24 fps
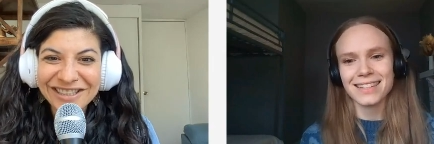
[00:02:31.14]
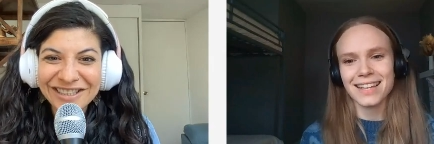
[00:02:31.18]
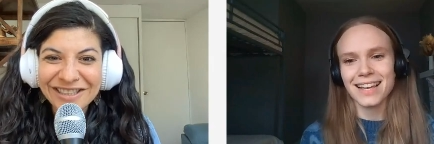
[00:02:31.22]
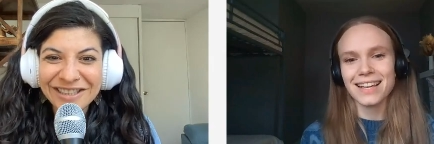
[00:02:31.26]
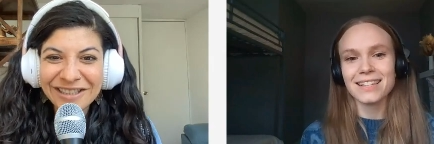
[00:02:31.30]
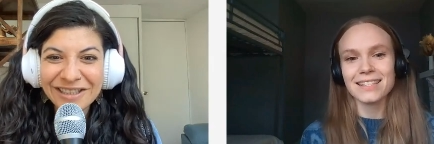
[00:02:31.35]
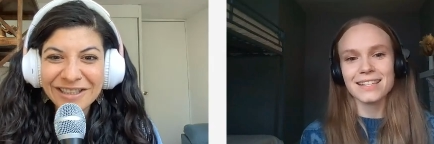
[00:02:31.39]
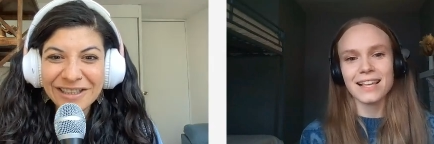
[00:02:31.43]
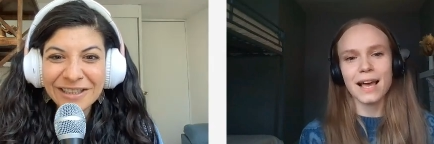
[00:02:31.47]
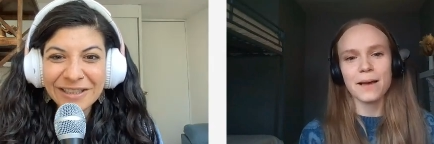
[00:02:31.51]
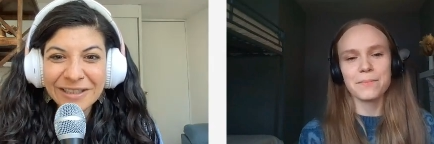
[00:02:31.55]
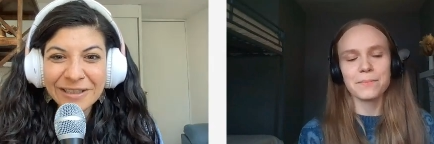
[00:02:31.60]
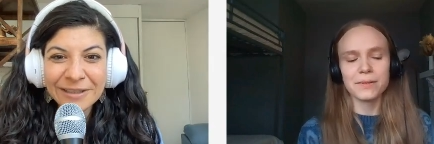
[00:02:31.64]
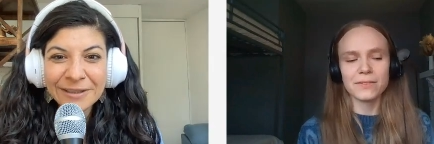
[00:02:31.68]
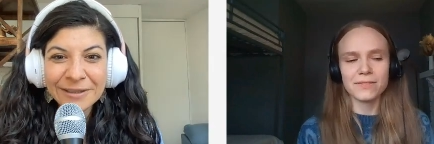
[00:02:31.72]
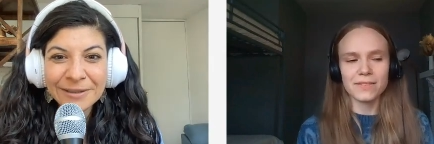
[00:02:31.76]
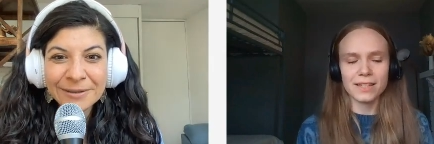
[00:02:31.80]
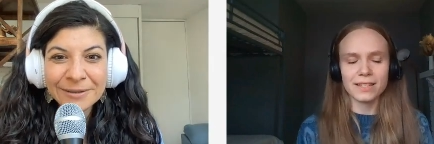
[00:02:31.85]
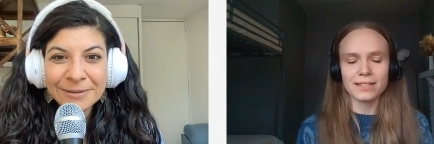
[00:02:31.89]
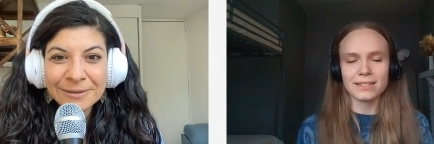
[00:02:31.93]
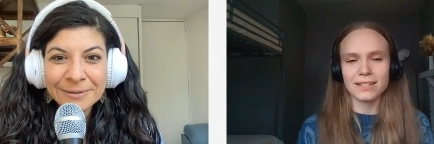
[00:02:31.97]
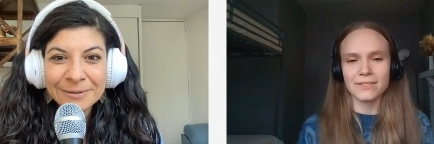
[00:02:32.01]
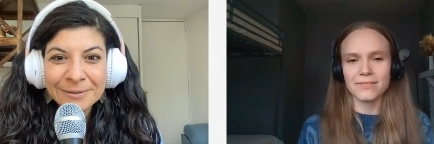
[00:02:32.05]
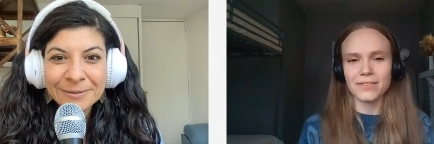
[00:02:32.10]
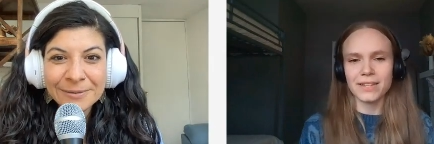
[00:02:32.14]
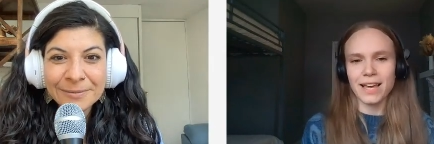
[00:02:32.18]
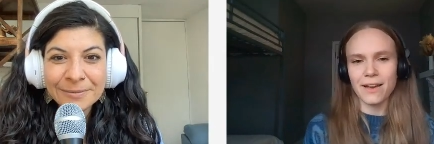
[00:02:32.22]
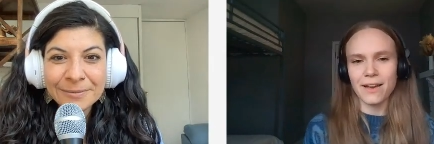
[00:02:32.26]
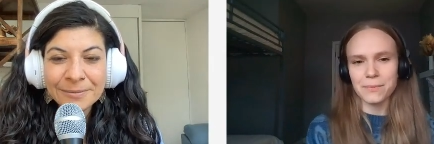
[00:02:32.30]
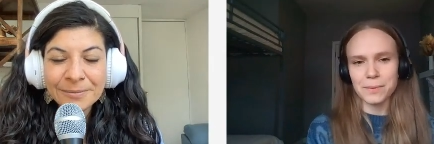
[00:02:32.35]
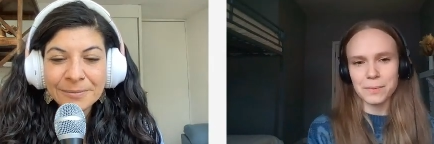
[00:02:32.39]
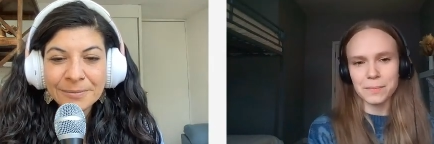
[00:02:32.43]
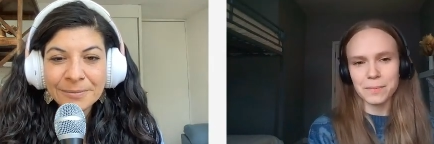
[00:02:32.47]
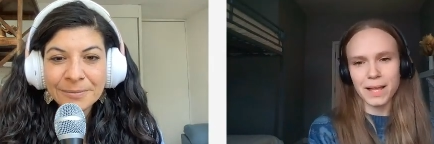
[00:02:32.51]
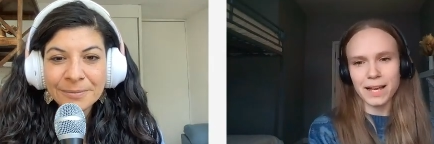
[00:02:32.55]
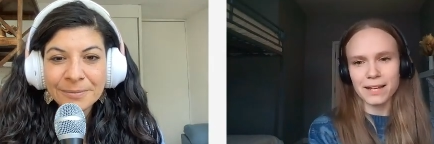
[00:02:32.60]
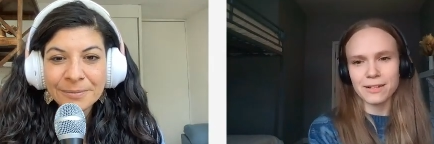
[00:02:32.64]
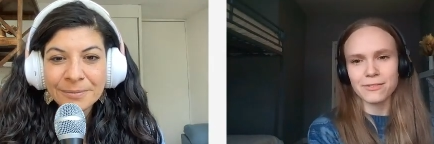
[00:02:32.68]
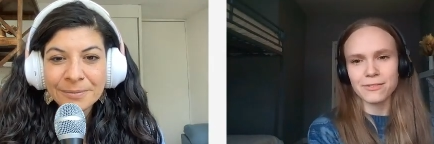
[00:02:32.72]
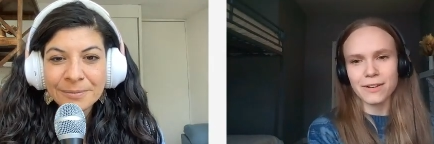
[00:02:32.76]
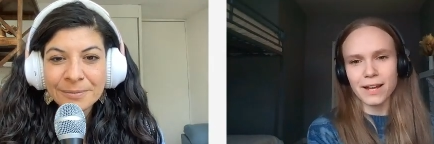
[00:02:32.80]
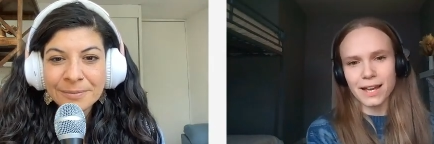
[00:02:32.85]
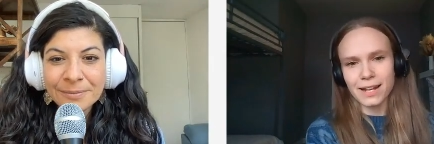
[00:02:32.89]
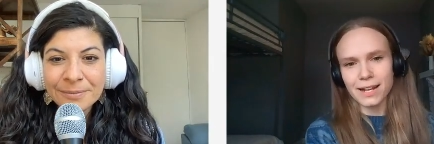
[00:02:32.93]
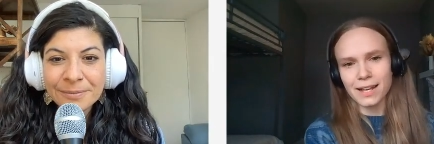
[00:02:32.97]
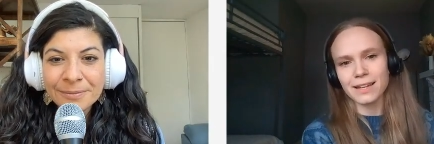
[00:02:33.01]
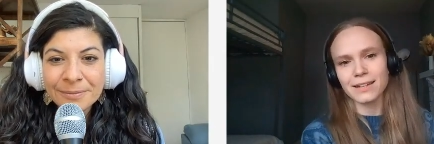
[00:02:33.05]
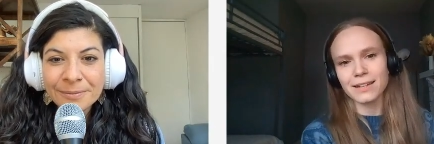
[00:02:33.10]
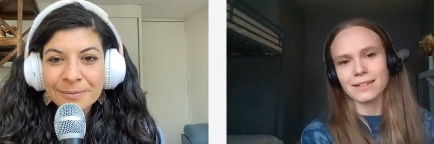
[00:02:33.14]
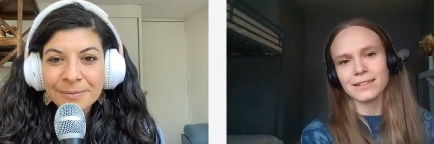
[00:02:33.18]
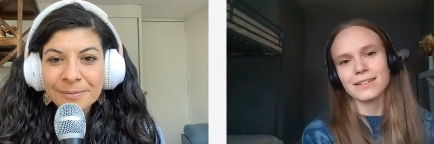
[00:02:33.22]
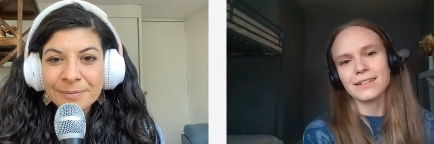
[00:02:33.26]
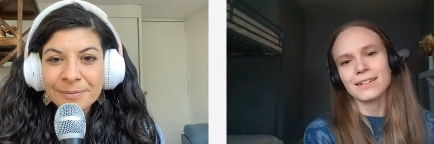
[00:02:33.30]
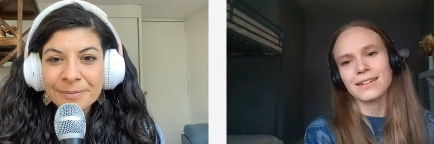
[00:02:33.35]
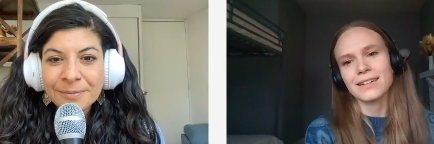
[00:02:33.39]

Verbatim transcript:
Speaker 1: Yes, happy Thanksgiving, happy Black Friday.